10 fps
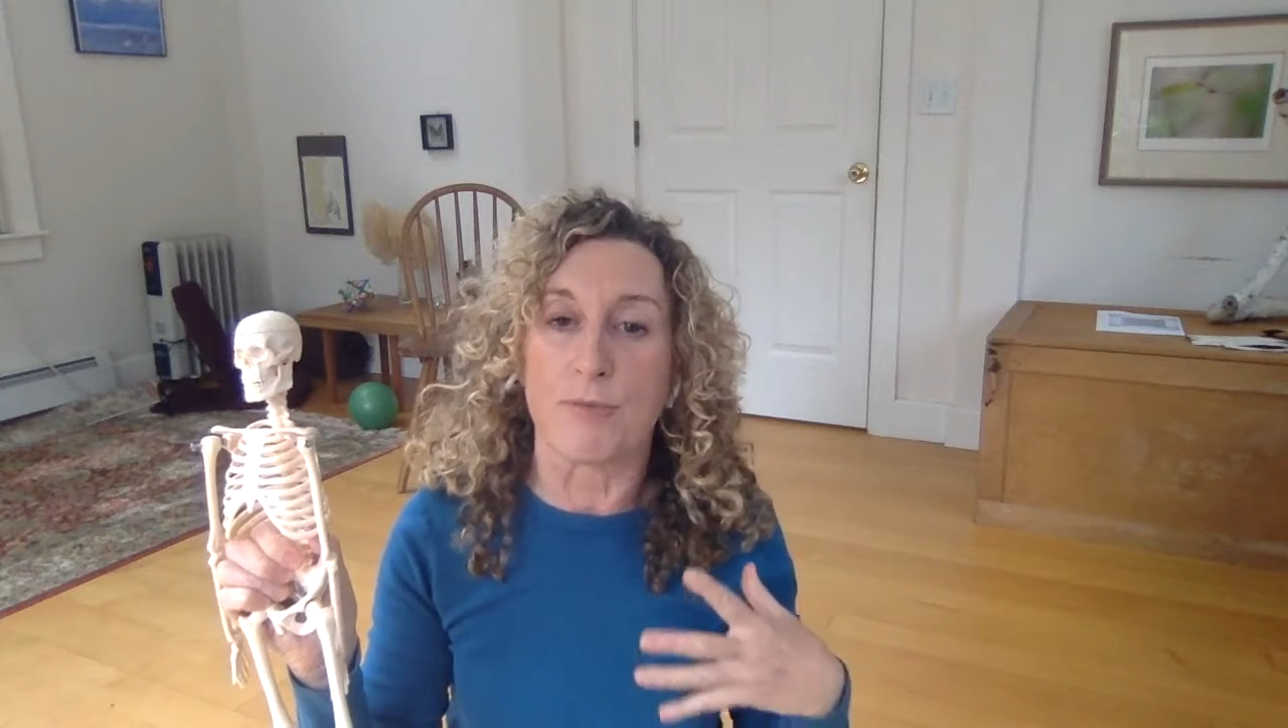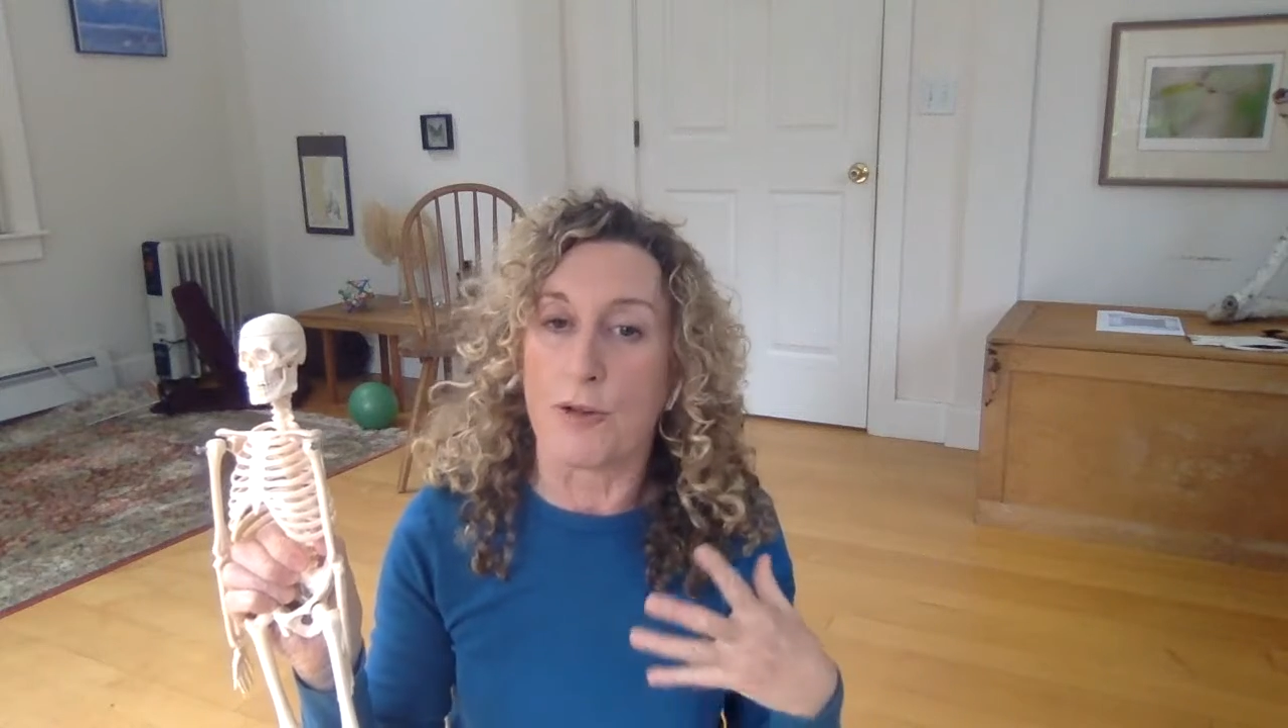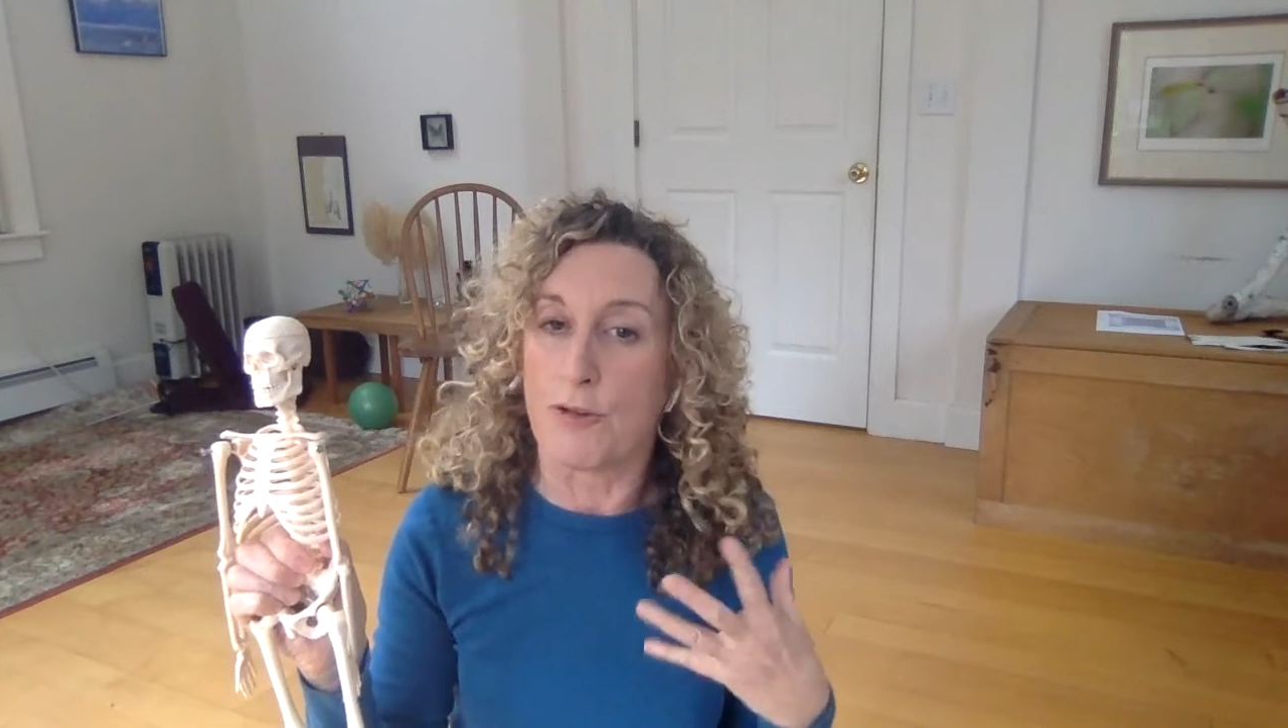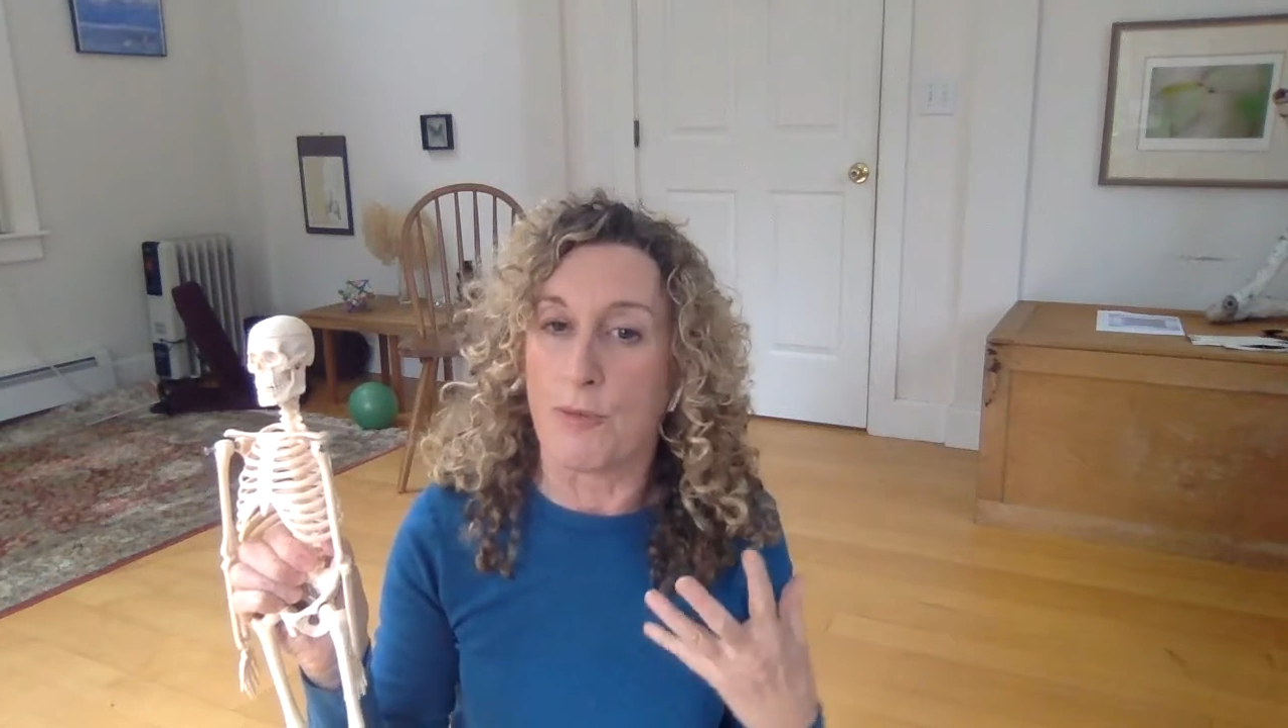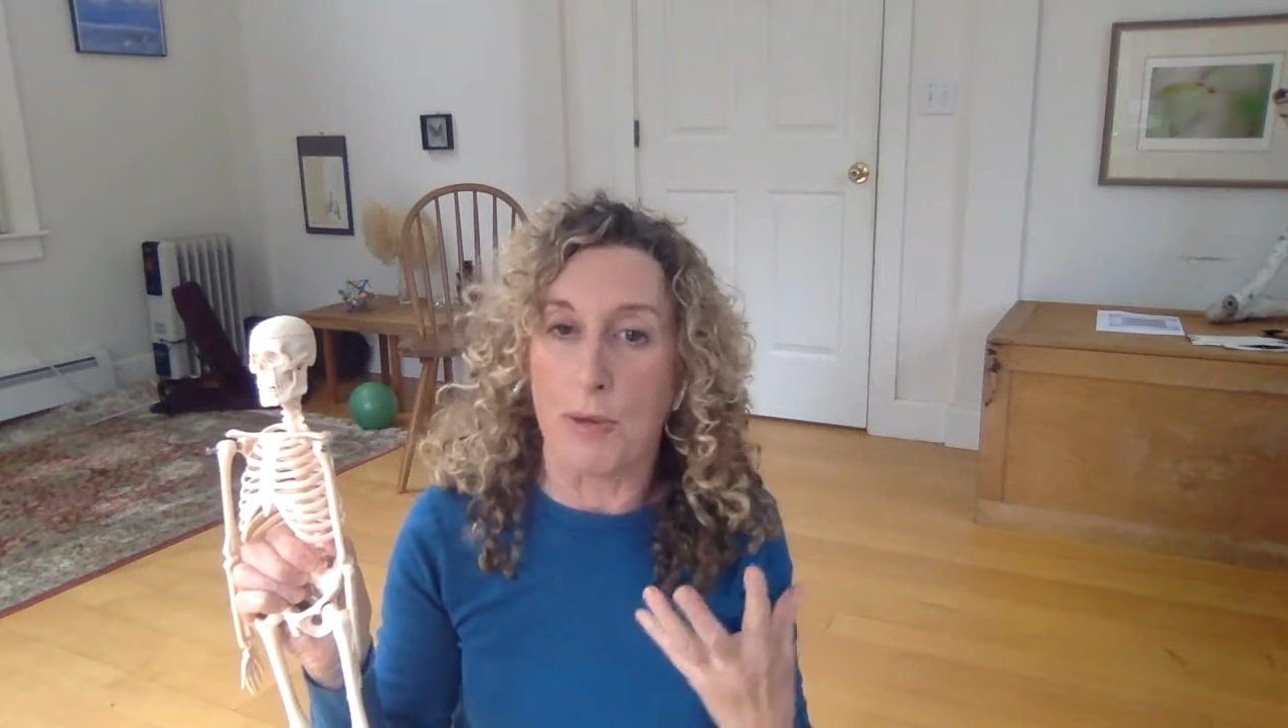
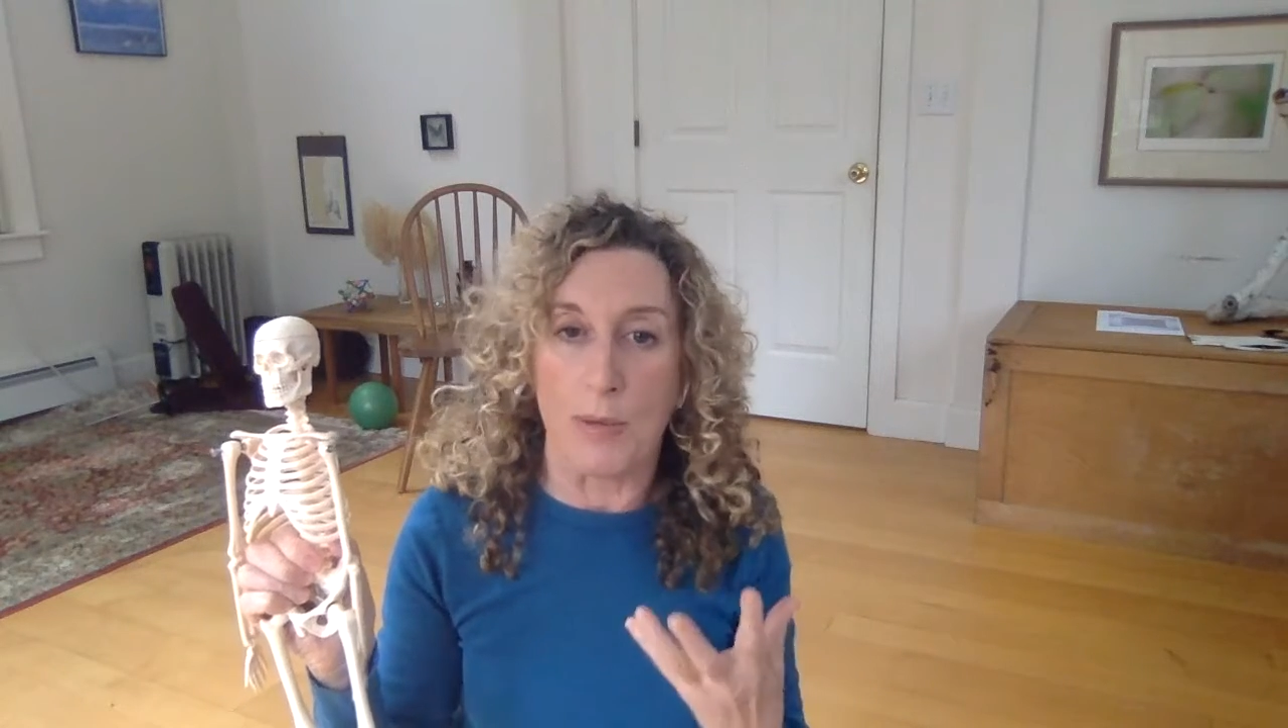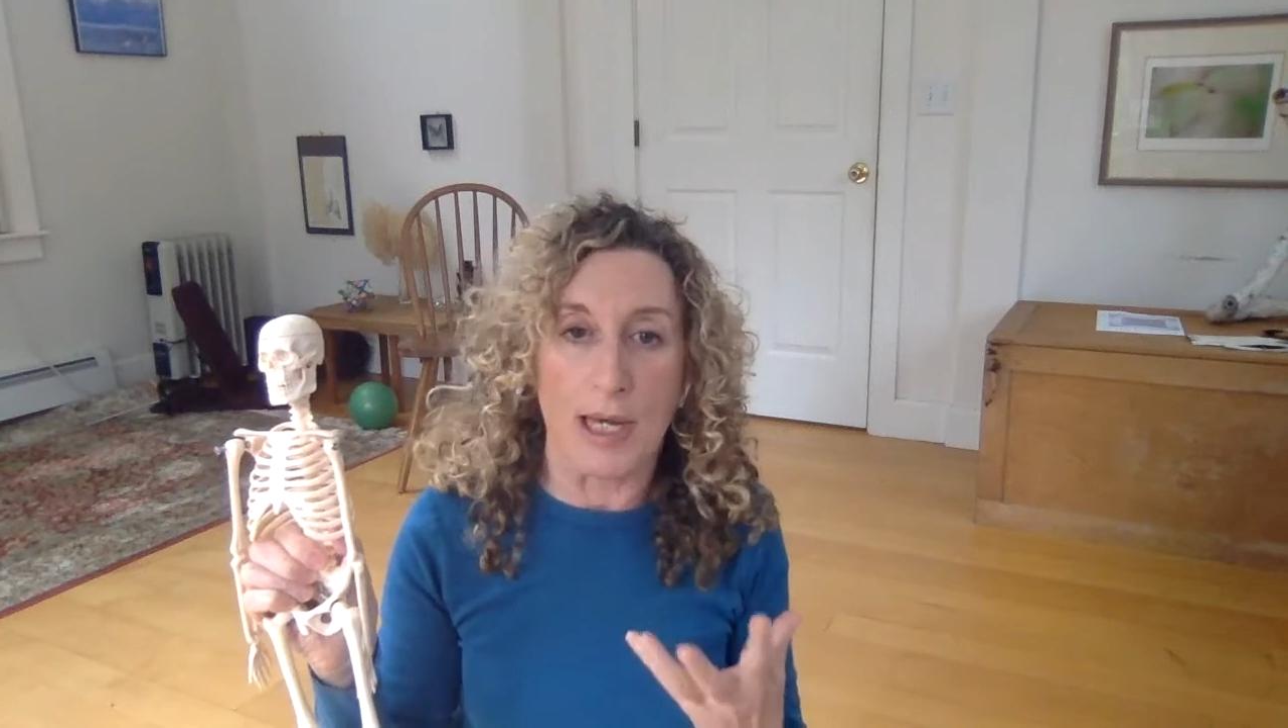movement